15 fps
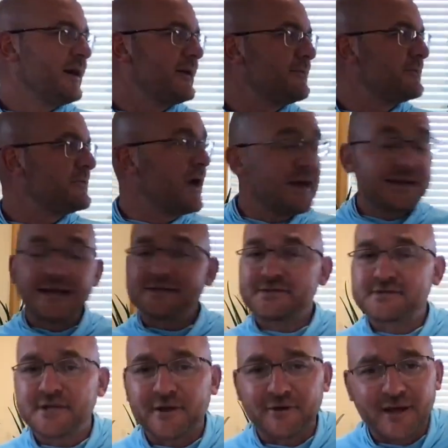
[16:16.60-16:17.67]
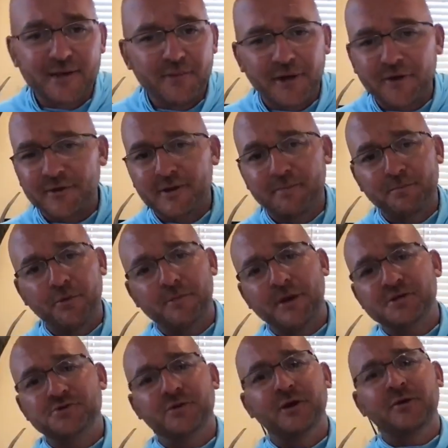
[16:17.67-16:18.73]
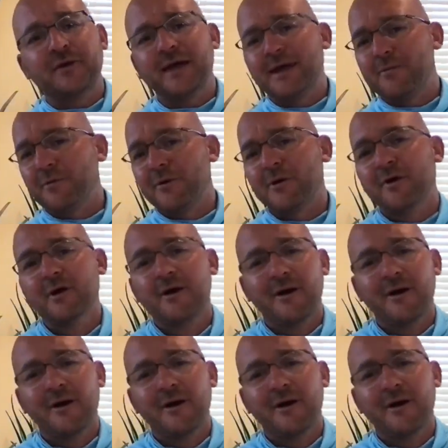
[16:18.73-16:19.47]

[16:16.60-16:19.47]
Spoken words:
Not necessarily am I going to put my trail camera